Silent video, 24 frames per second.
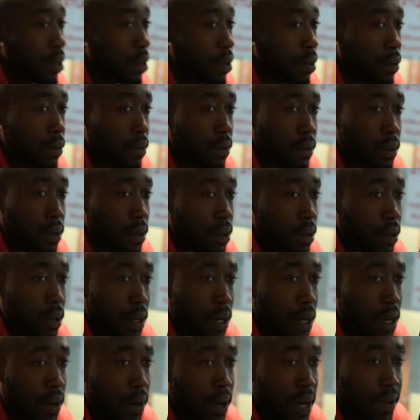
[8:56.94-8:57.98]
know,
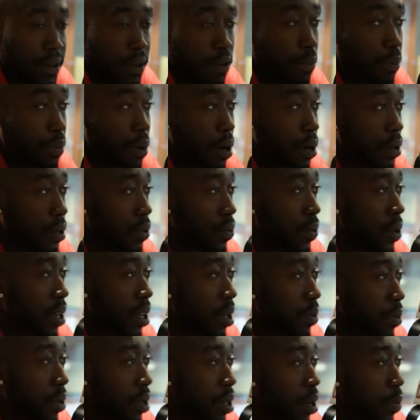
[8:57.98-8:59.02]
I don't have no boss
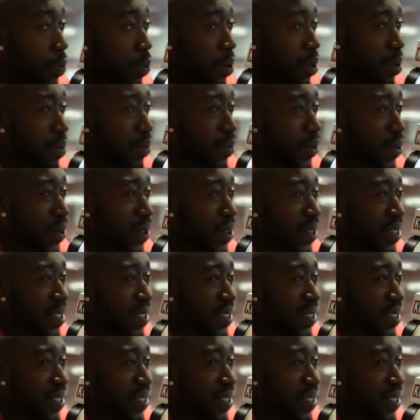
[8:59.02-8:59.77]
waking me up in the morning,